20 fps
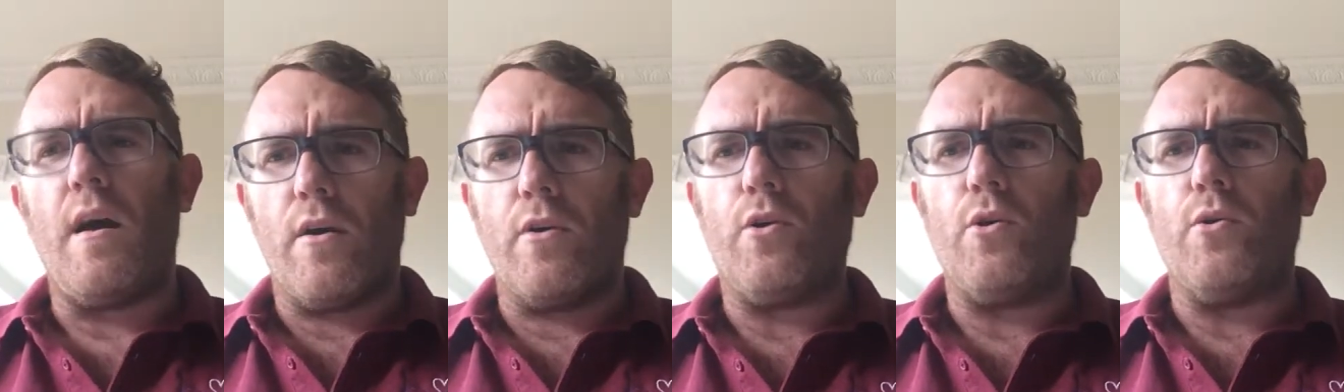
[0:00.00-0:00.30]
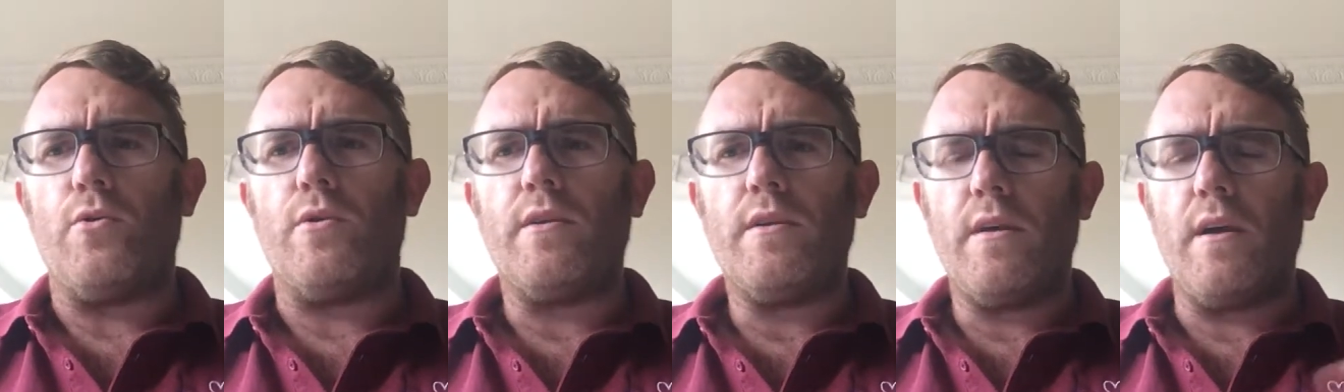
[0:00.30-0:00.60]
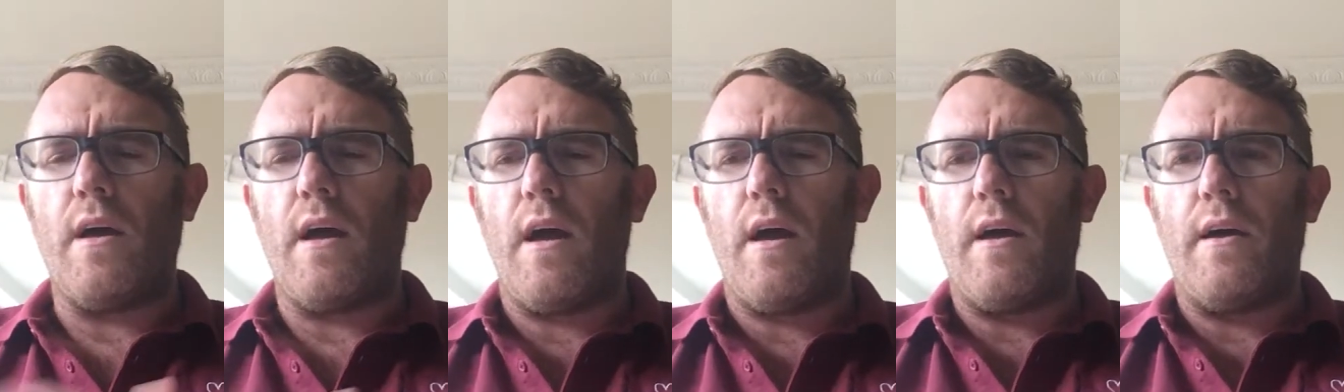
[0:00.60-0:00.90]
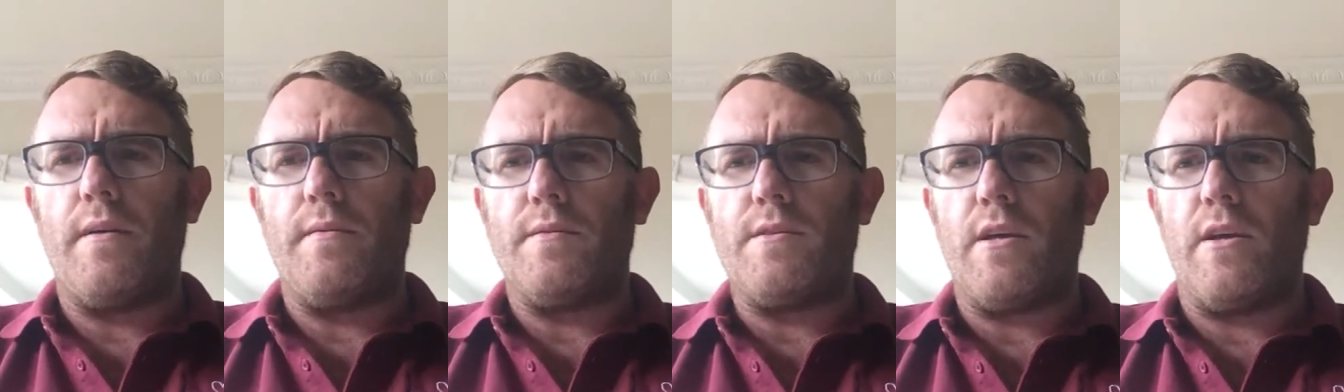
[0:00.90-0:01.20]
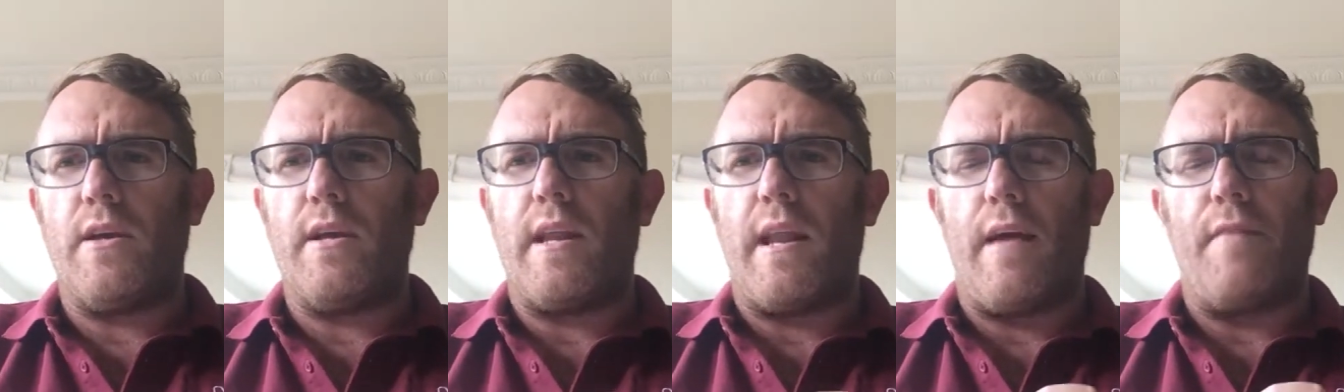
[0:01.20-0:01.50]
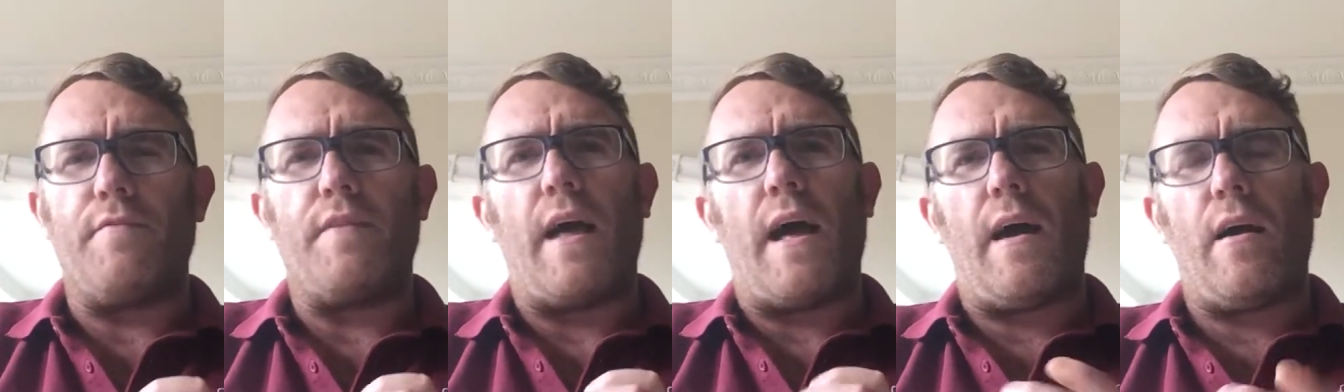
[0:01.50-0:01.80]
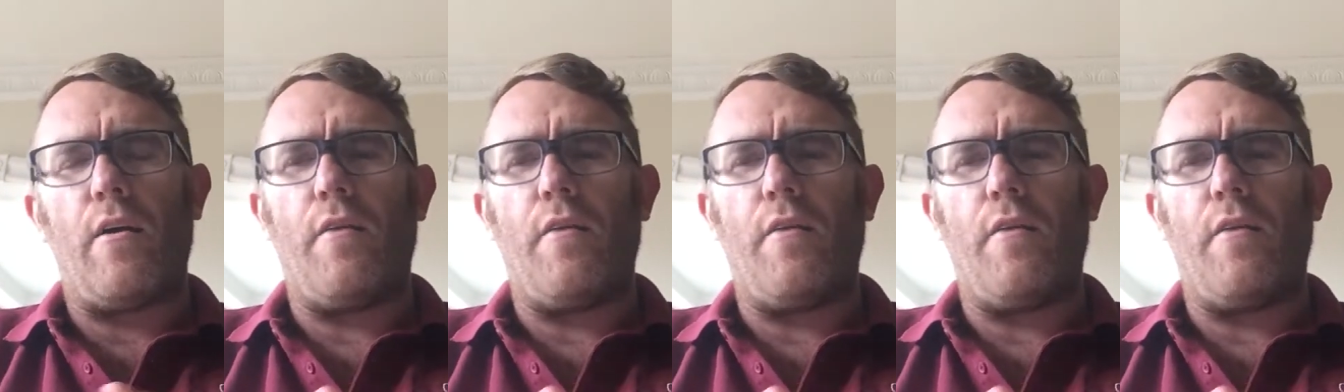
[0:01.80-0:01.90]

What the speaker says: good, so you can have that.